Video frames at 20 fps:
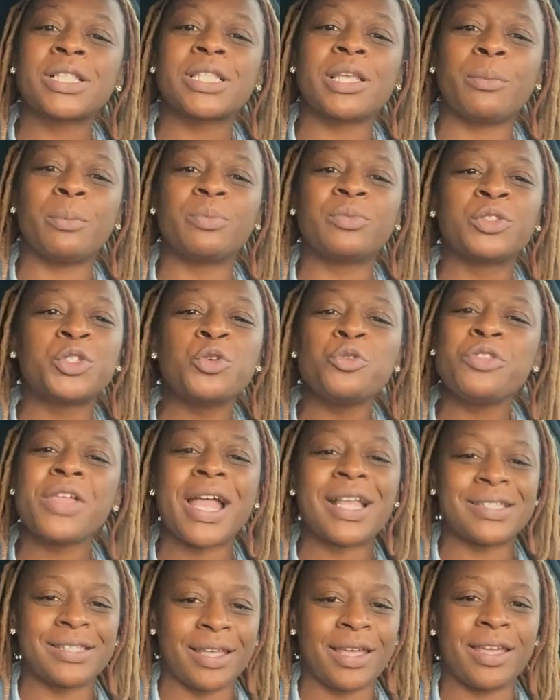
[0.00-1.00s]
to do
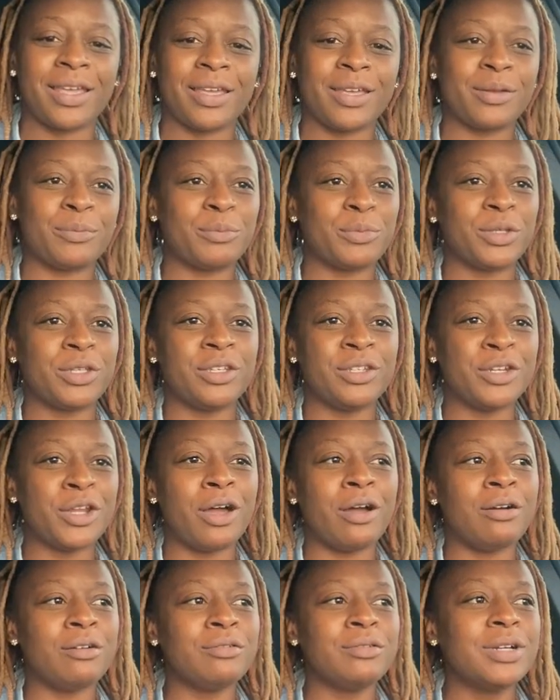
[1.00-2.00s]
that to him, you
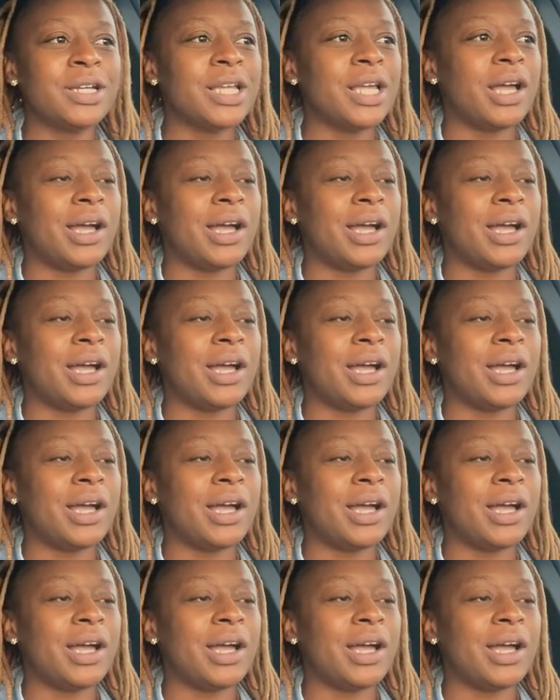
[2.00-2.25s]
know.